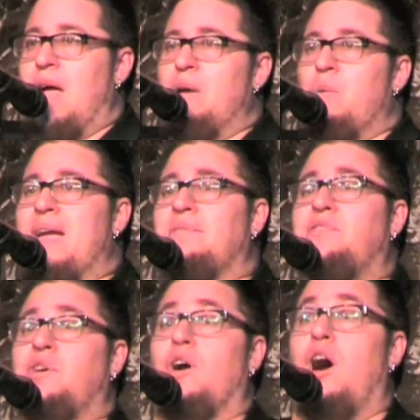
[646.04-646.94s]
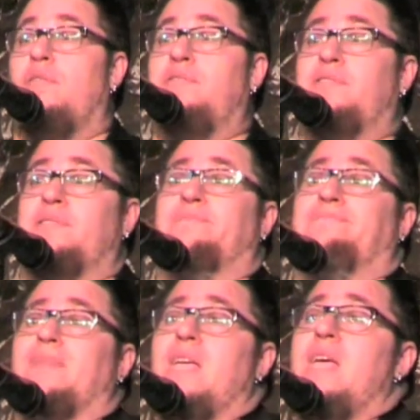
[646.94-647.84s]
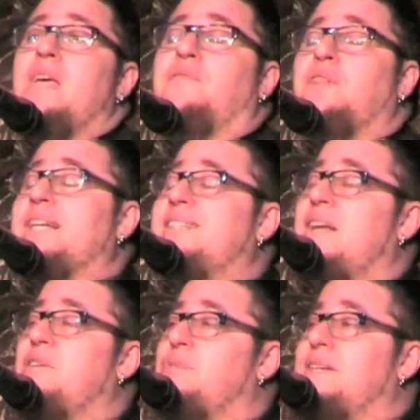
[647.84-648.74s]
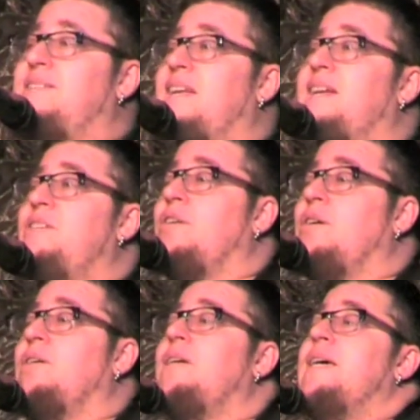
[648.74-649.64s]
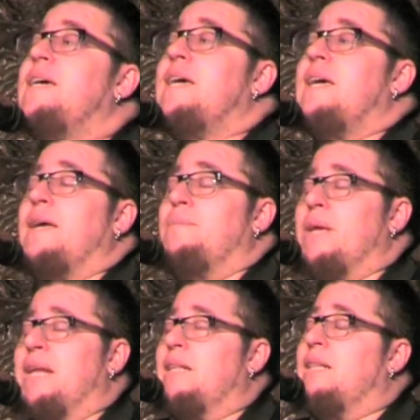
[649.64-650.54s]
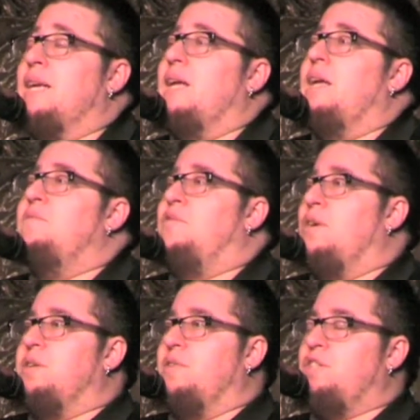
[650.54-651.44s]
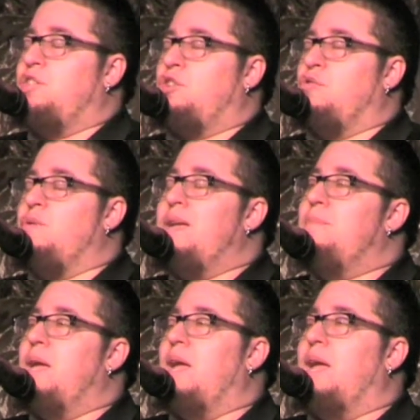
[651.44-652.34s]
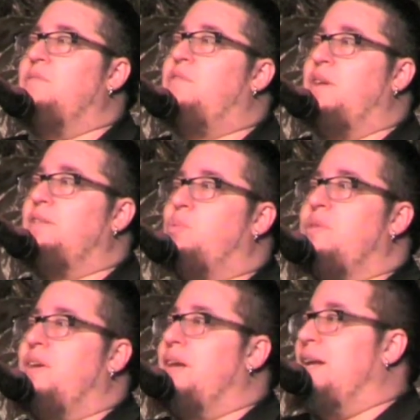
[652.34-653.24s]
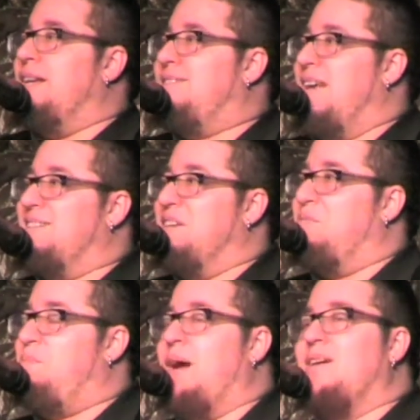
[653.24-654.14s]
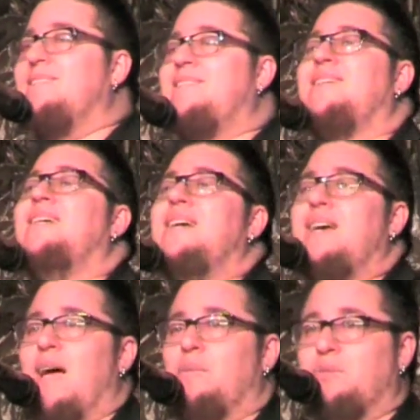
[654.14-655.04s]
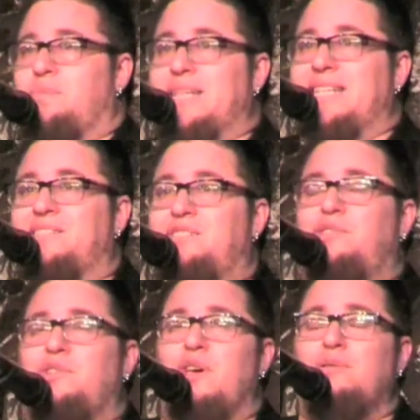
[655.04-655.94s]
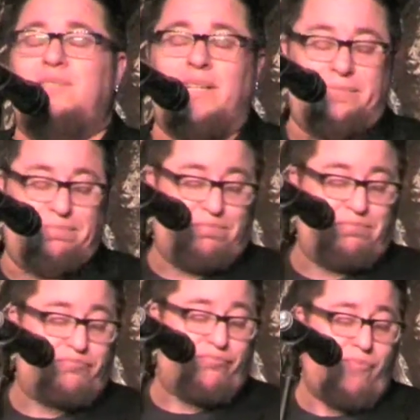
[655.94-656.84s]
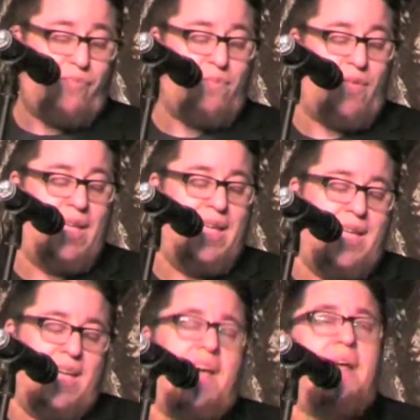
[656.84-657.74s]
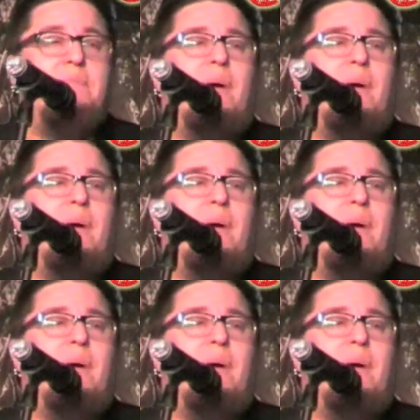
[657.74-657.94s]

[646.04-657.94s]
I waved her off. The flight attendant reseated her immediately in front of a screaming infant with an inattentive parent, I was pleased to note, and I